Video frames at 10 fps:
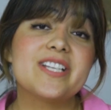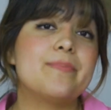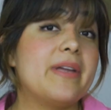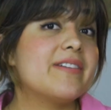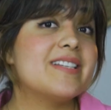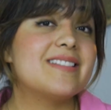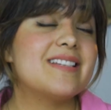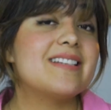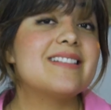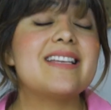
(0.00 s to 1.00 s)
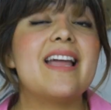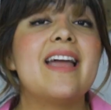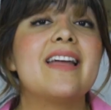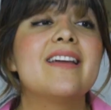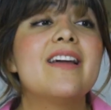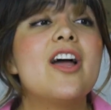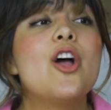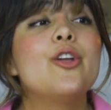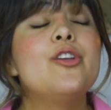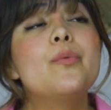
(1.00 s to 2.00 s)
experiences, and
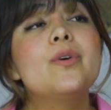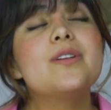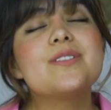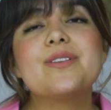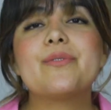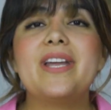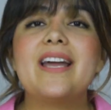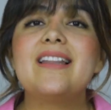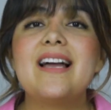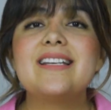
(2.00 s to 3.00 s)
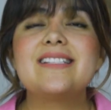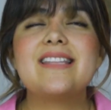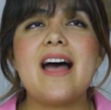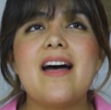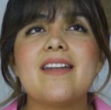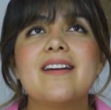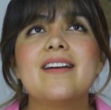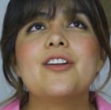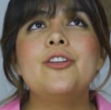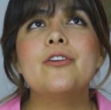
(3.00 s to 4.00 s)
you will also realize that
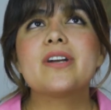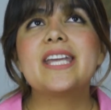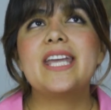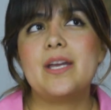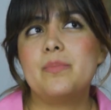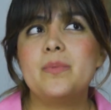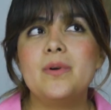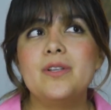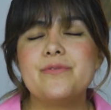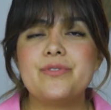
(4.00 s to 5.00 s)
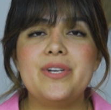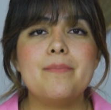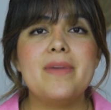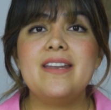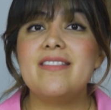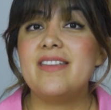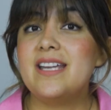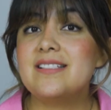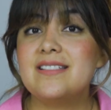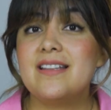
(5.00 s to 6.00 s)
you're capable of doing many
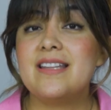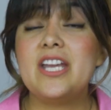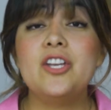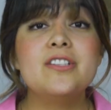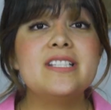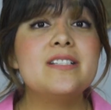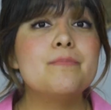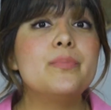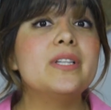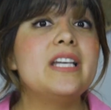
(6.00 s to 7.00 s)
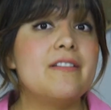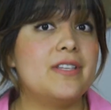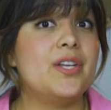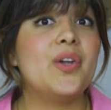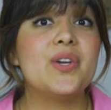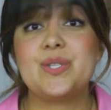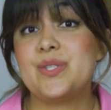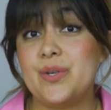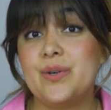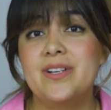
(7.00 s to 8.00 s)
things that you didn't believe that you could
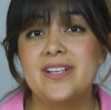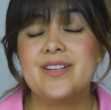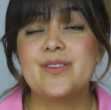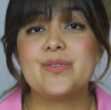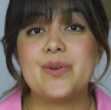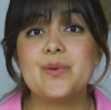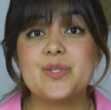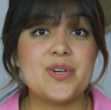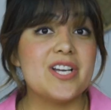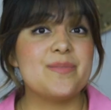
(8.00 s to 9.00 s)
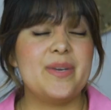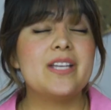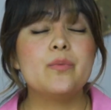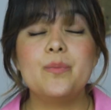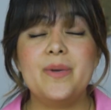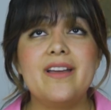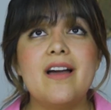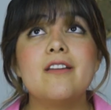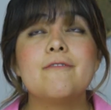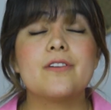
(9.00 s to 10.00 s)
do. So trust me, it will be
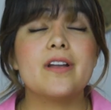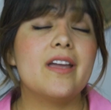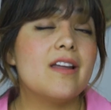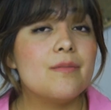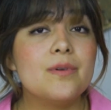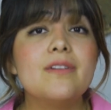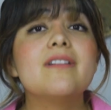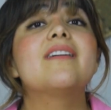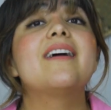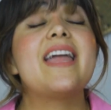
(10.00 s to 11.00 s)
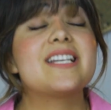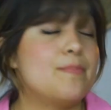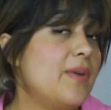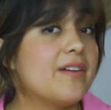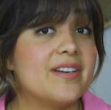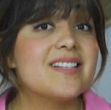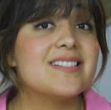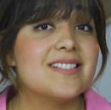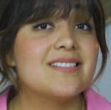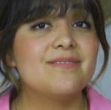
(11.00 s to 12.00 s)
an unforgettable
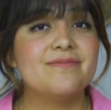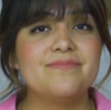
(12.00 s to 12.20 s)
experience.